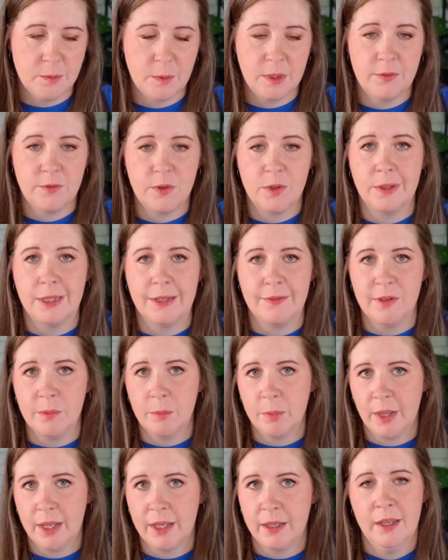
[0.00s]
But if you leave it
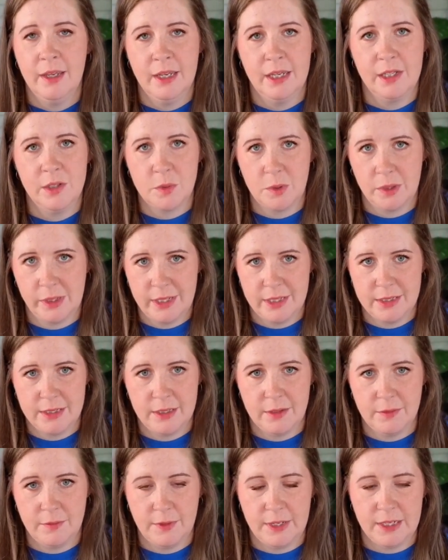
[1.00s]
blank, it's really easy
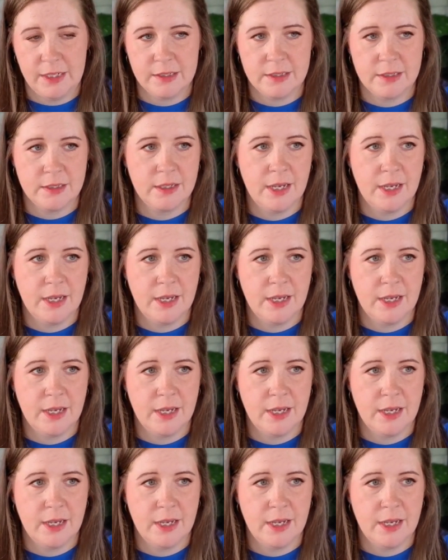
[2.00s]
to fix